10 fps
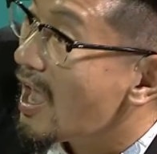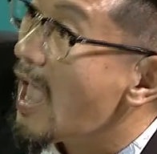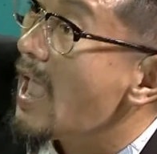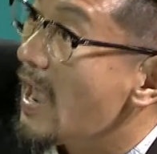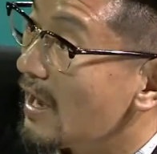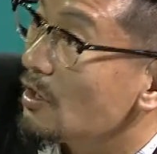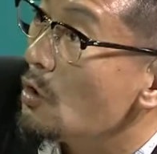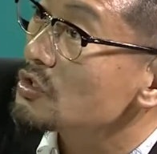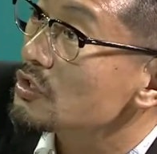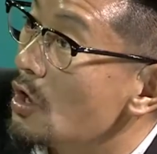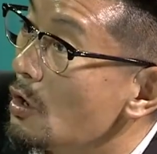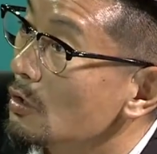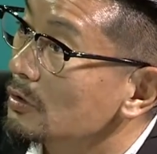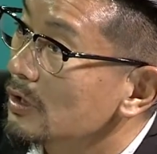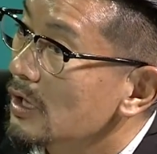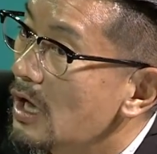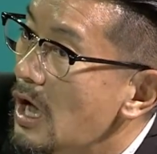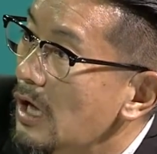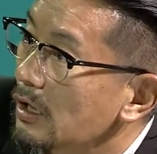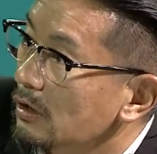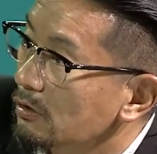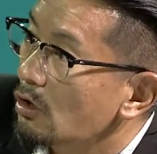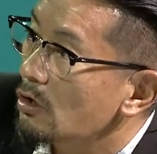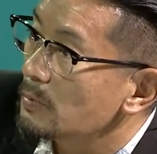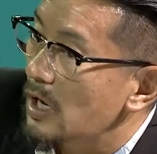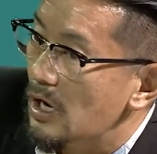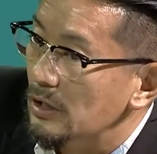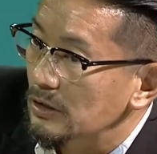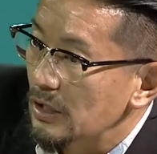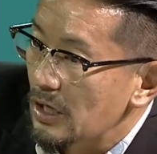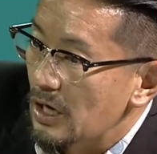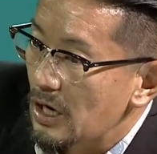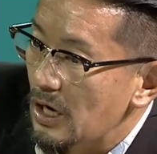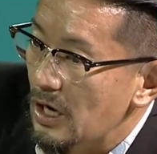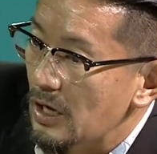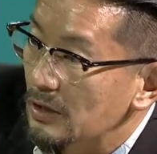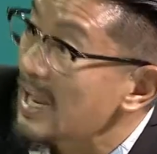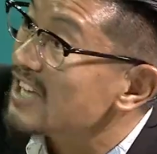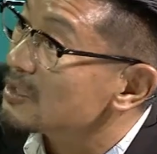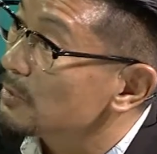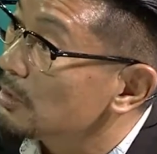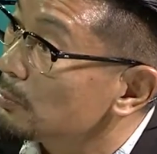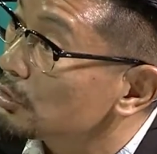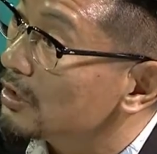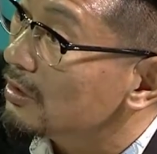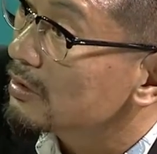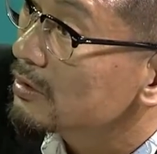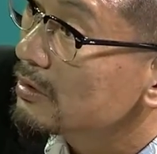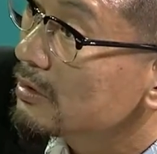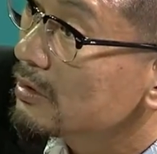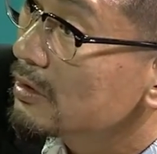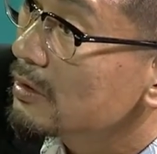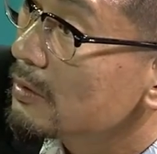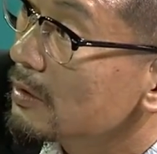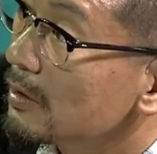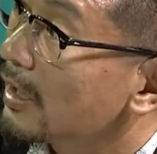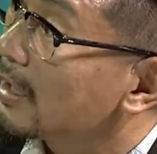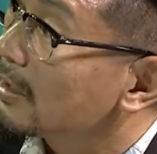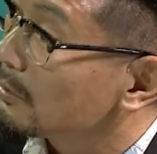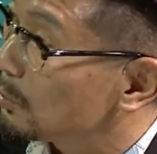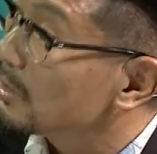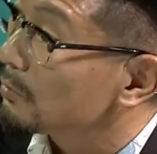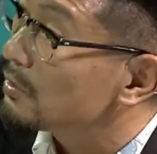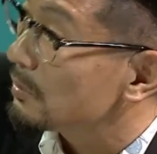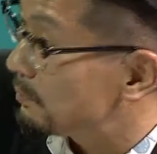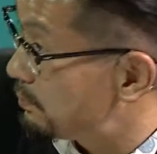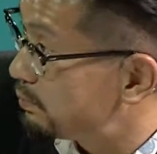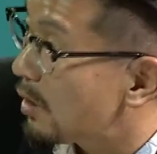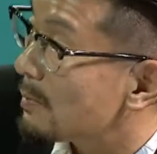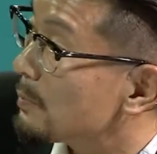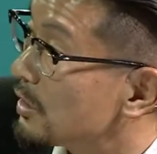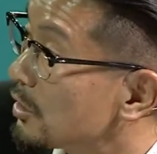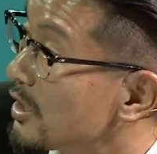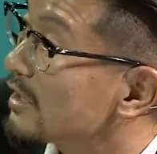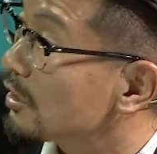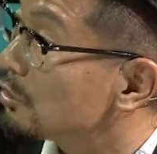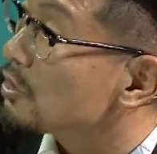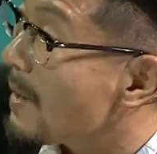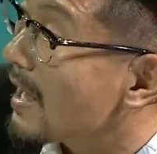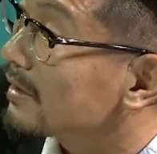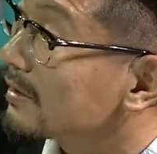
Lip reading: and also a lot of last minute booking, and then we probably create a new demand.